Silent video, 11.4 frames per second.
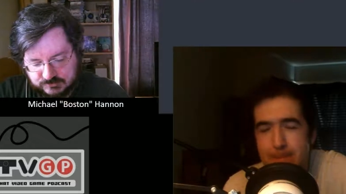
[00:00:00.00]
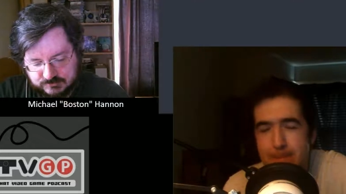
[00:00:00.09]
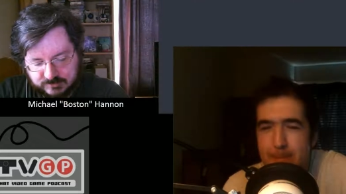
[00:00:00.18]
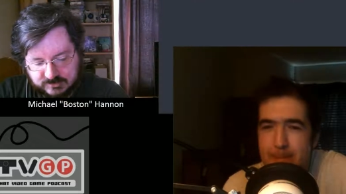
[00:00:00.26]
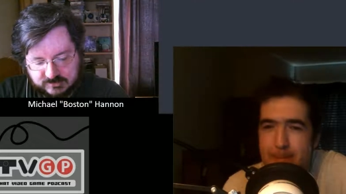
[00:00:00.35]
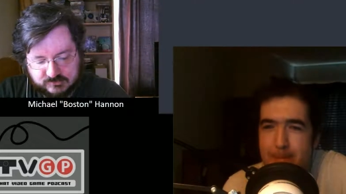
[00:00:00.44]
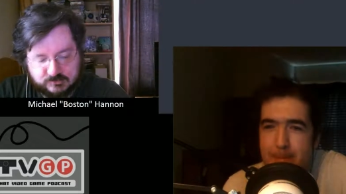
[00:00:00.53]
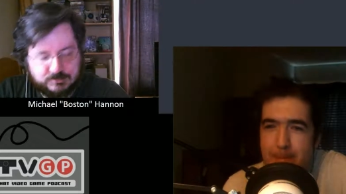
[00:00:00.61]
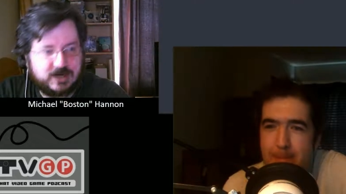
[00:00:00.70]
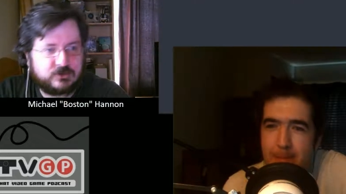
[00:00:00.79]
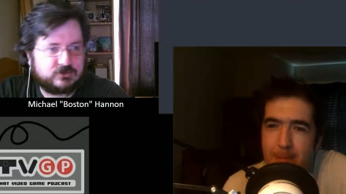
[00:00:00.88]
Speaker 1: because your
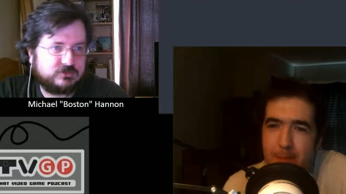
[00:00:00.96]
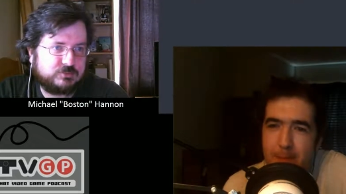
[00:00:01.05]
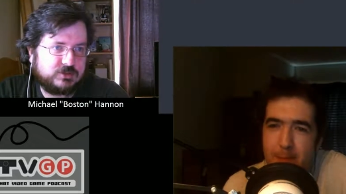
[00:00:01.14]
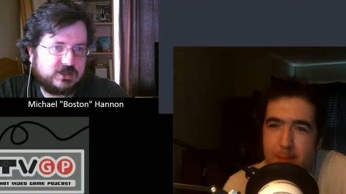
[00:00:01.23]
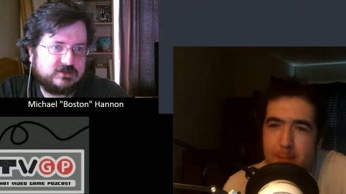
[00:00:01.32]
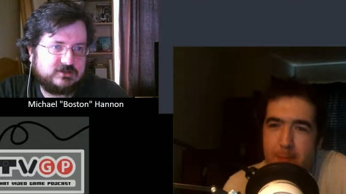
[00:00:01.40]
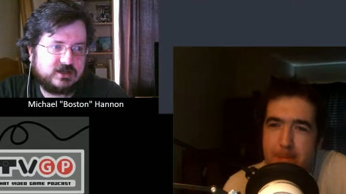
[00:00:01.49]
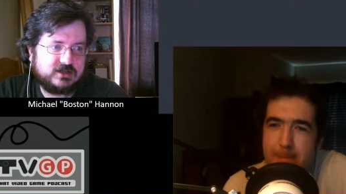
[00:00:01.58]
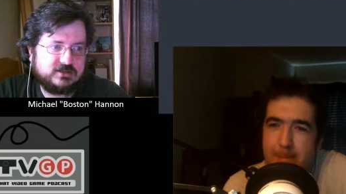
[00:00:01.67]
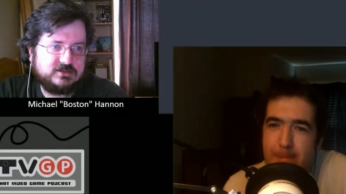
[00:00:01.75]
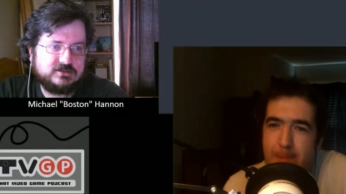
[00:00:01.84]
power supply
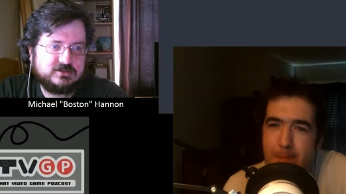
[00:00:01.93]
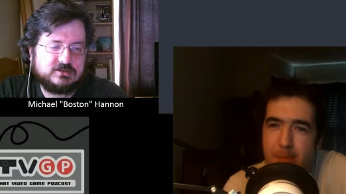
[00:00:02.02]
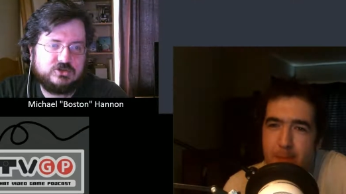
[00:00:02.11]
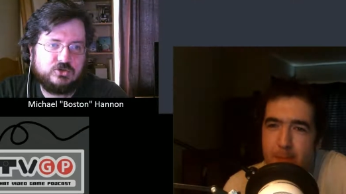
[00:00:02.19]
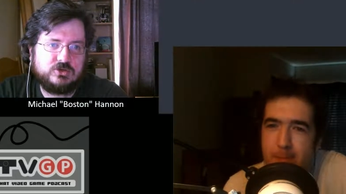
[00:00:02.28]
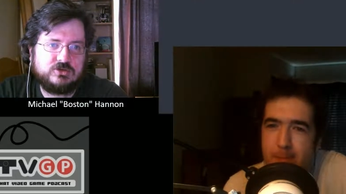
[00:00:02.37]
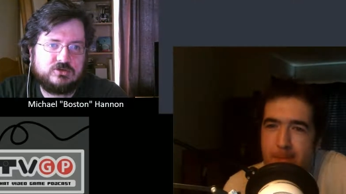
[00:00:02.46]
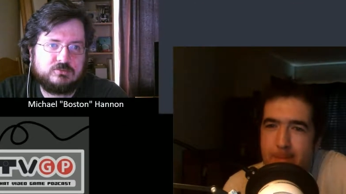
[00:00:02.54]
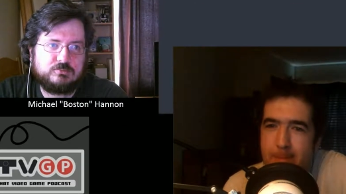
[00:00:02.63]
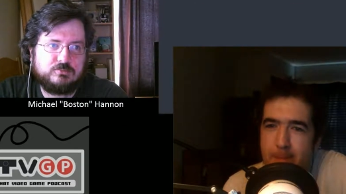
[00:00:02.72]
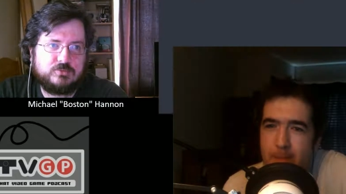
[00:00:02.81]
died. You
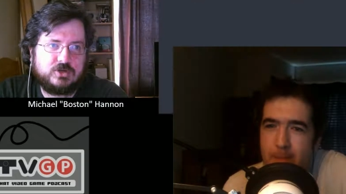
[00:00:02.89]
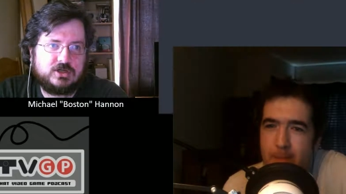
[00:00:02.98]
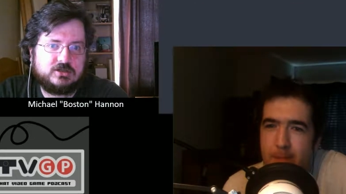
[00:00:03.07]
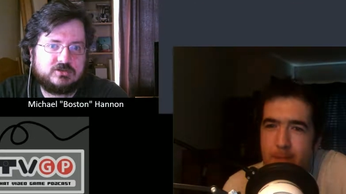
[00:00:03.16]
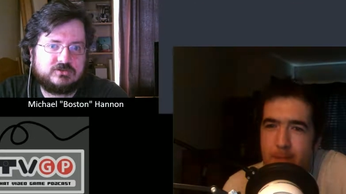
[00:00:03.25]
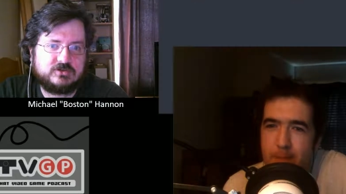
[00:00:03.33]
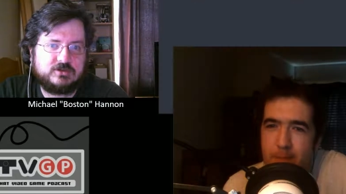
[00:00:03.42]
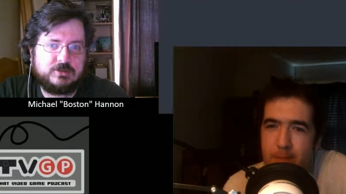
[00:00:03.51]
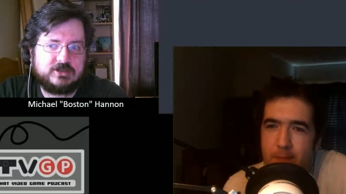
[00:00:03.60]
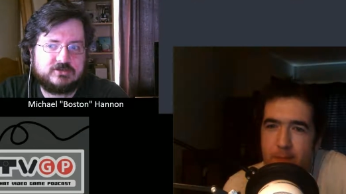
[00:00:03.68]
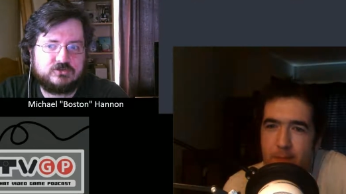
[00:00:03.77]
can uh, send it
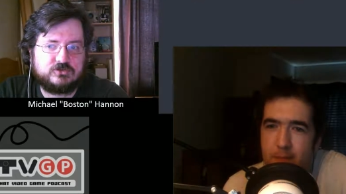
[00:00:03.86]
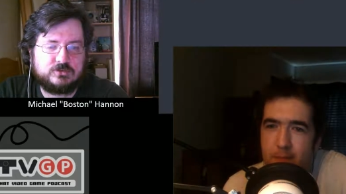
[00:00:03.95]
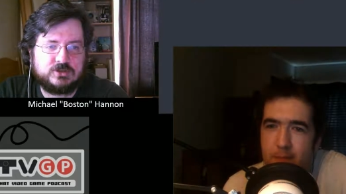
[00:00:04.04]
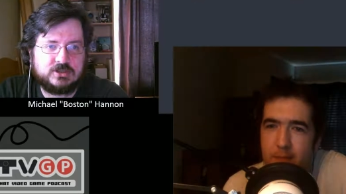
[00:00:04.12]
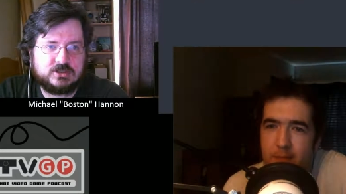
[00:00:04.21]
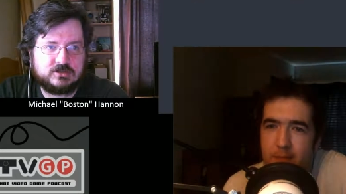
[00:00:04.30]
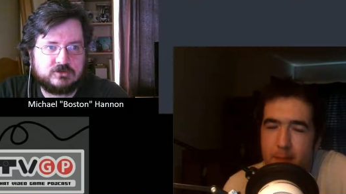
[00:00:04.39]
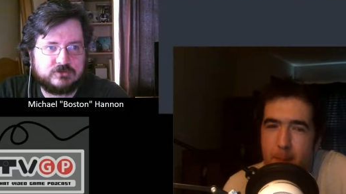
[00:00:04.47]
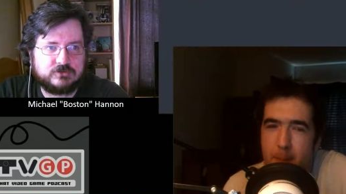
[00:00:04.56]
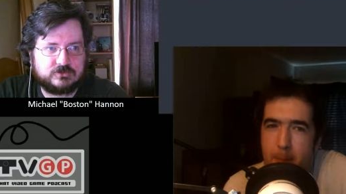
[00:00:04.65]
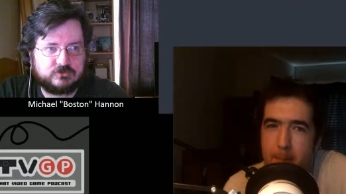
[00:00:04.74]
back to Sony, and they'll
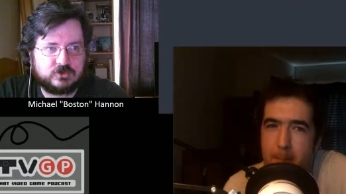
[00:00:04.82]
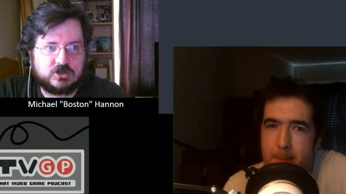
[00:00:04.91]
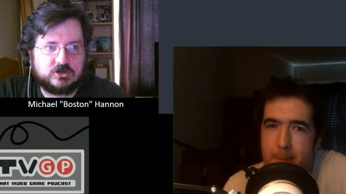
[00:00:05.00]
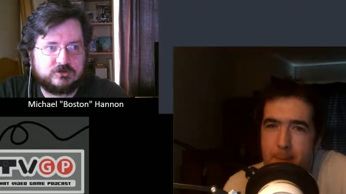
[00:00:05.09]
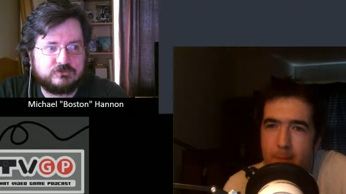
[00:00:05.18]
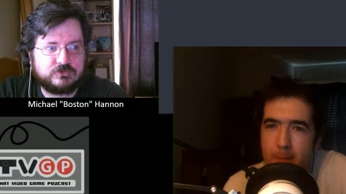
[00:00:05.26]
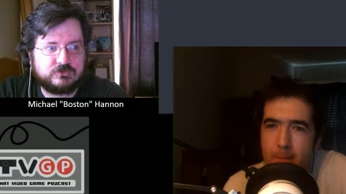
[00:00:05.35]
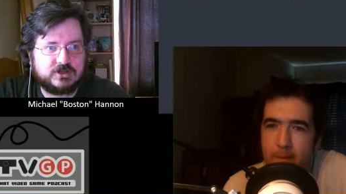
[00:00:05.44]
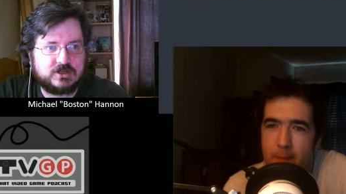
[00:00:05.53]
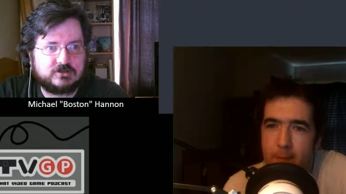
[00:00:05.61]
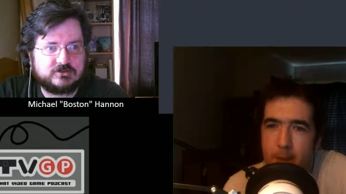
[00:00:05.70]
fix it for 150
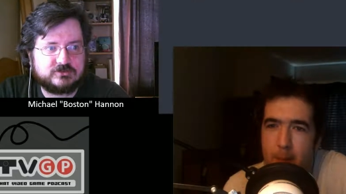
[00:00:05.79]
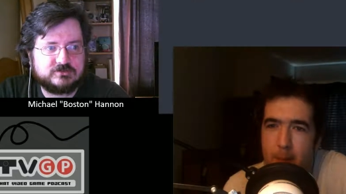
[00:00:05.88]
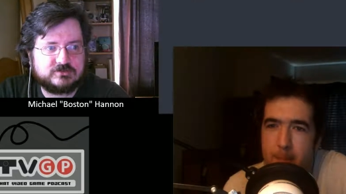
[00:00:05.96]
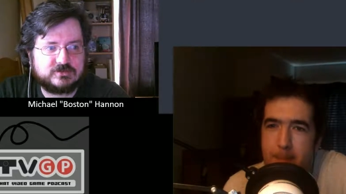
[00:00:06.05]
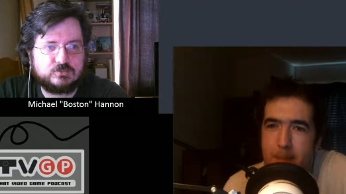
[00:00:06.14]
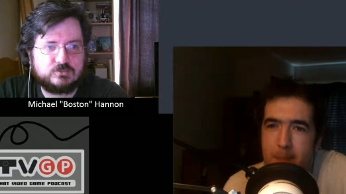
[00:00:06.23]
dollars." It's like,